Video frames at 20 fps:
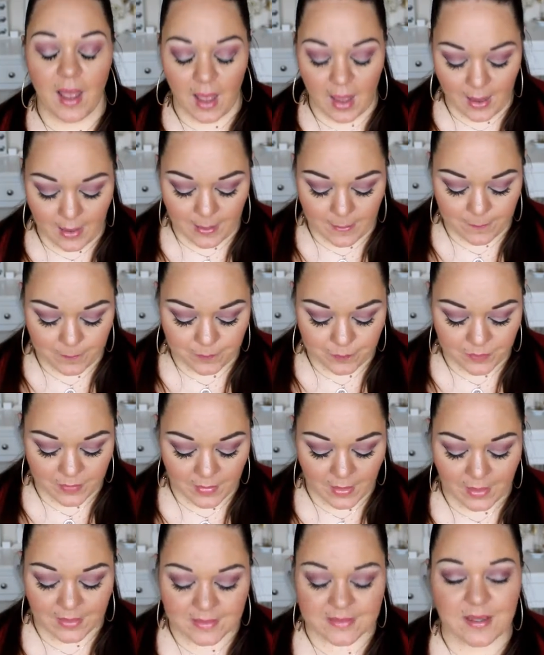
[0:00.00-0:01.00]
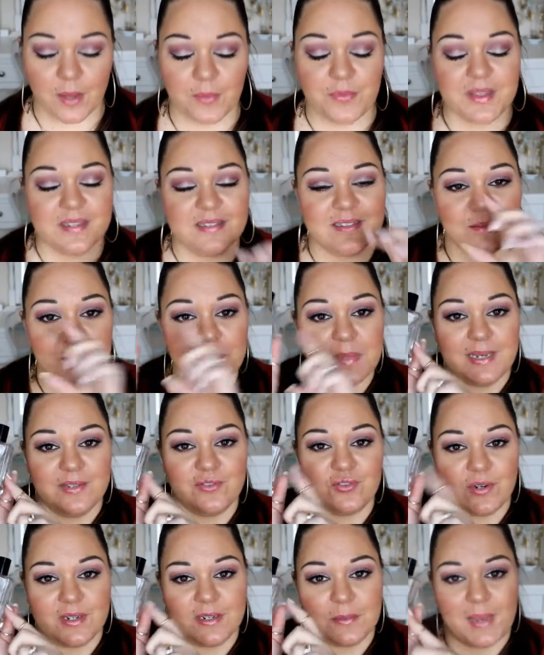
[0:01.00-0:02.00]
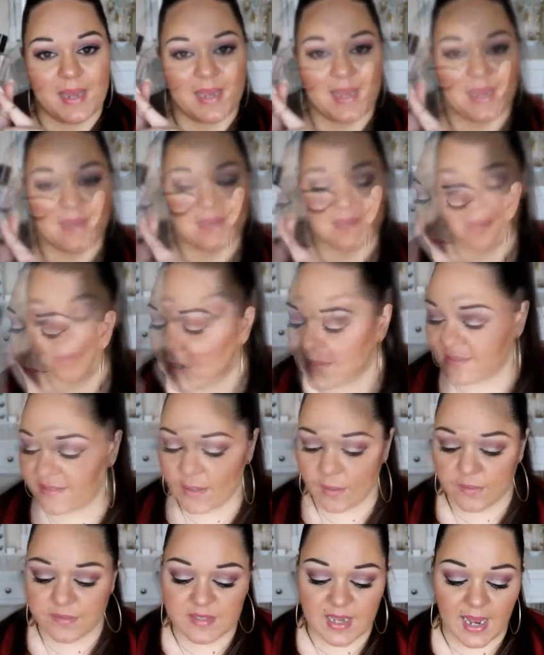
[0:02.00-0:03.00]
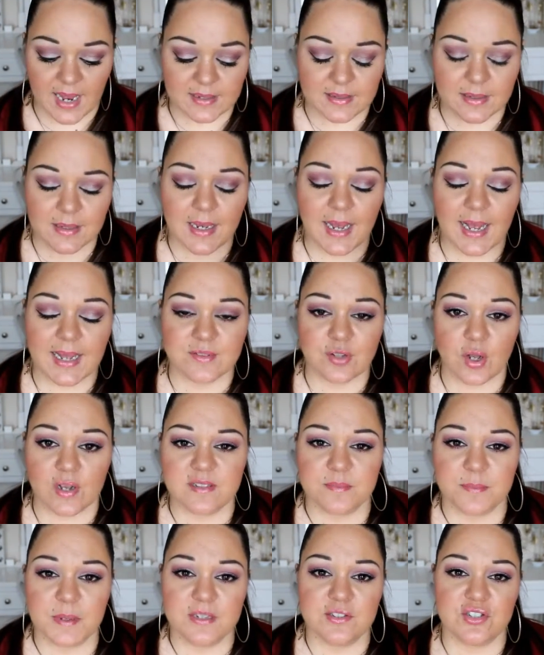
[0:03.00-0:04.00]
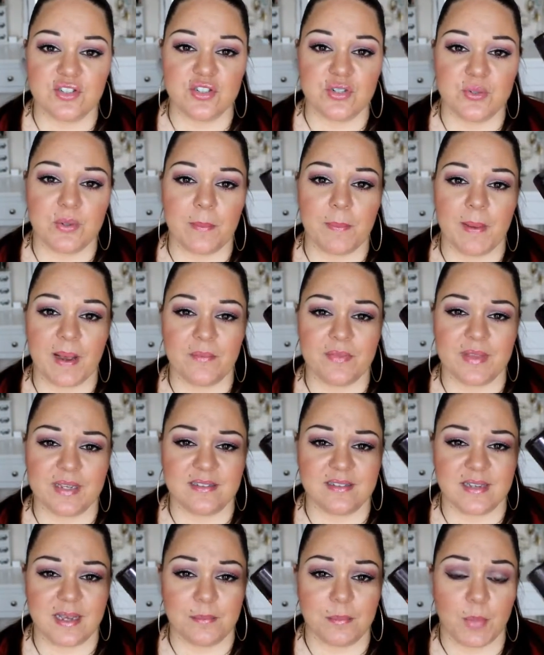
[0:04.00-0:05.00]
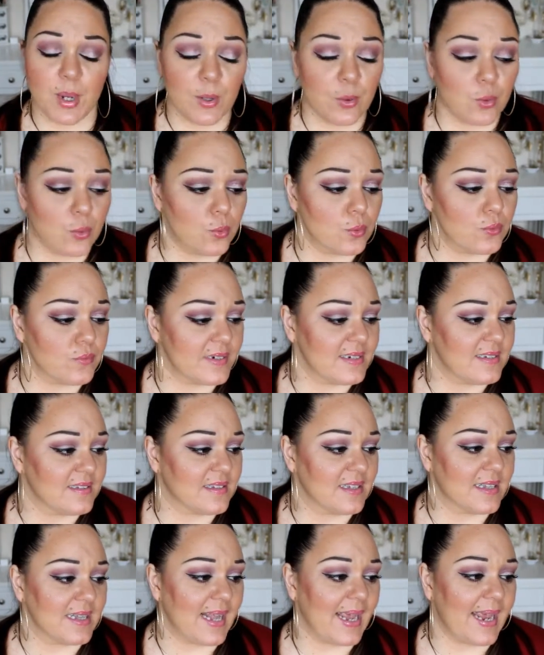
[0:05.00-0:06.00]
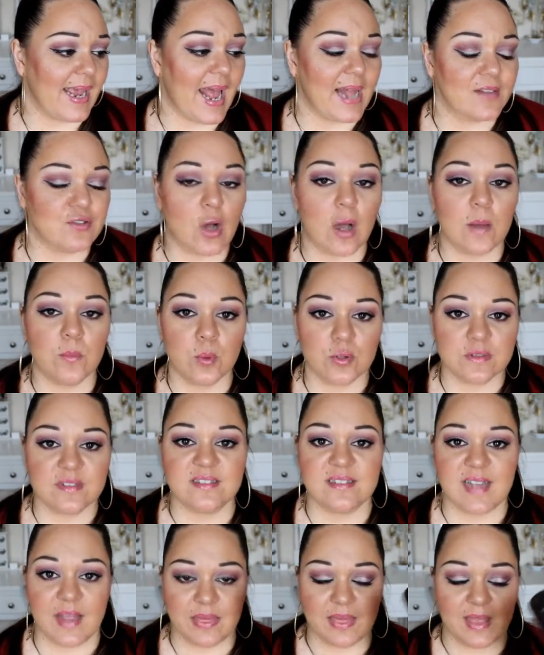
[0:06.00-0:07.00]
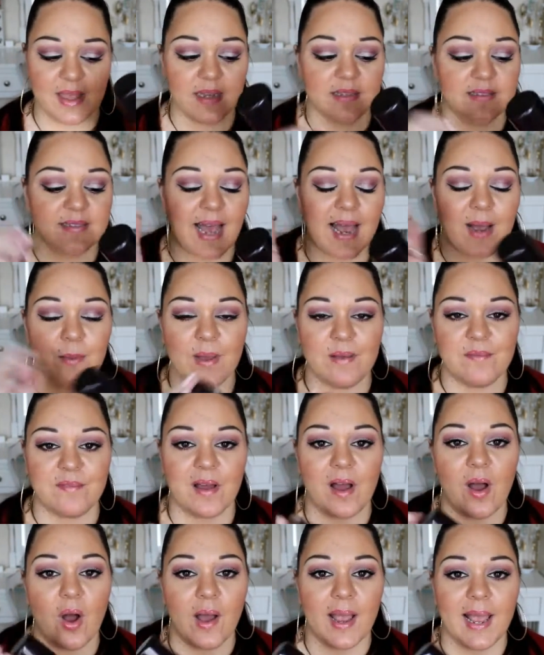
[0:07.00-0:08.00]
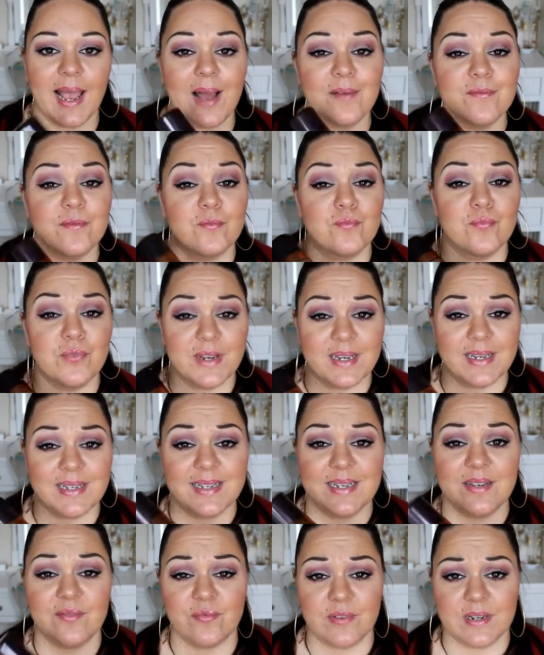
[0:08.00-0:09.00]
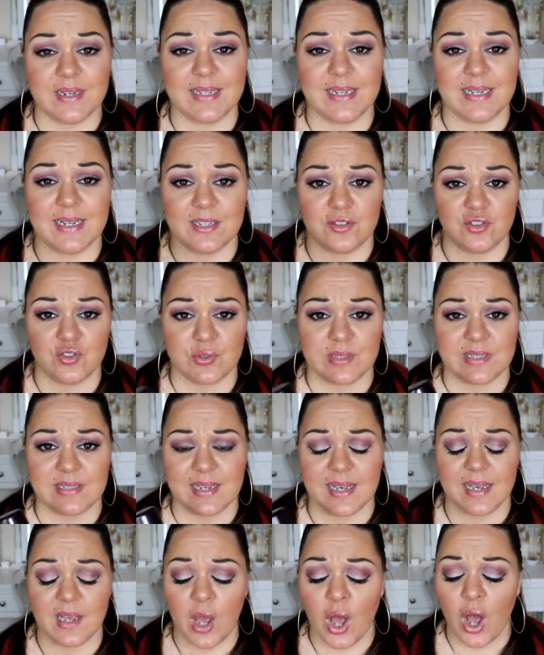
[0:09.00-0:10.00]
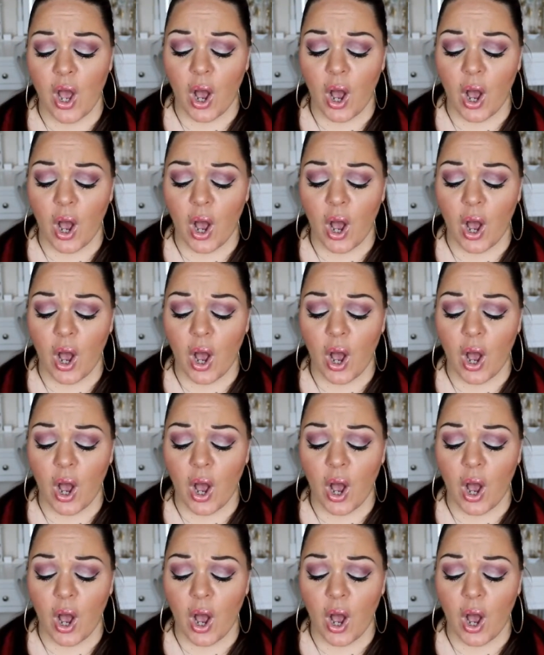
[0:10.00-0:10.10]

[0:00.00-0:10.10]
So this is me trying to make it summer. Myself, Tanner, and I spoke to you about this in my haul recently, and I was sent this. However, I have really, really enjoyed it.